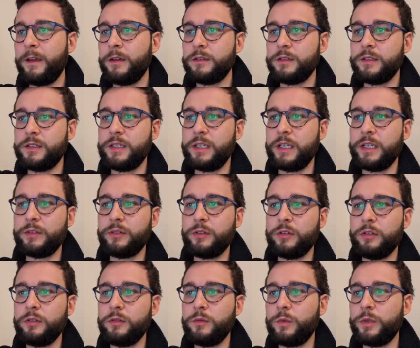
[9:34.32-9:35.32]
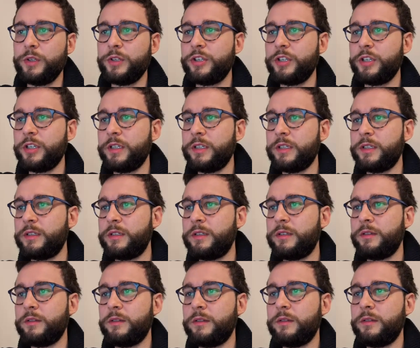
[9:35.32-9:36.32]
signal, which is
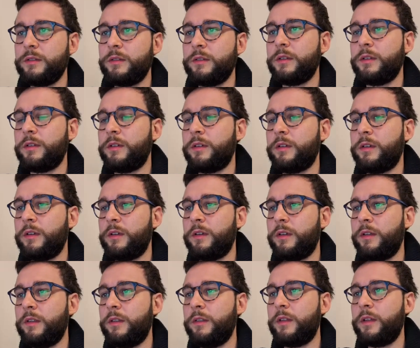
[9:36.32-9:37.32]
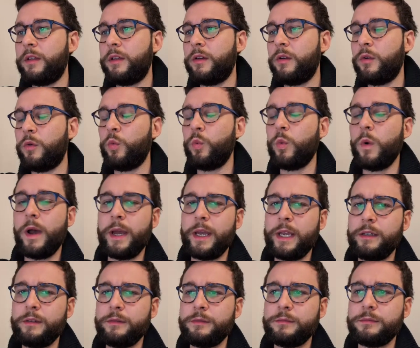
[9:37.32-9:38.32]
the
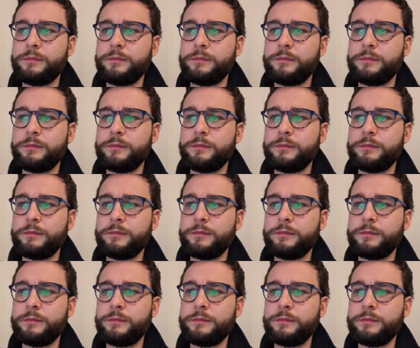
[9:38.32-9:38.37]
Y.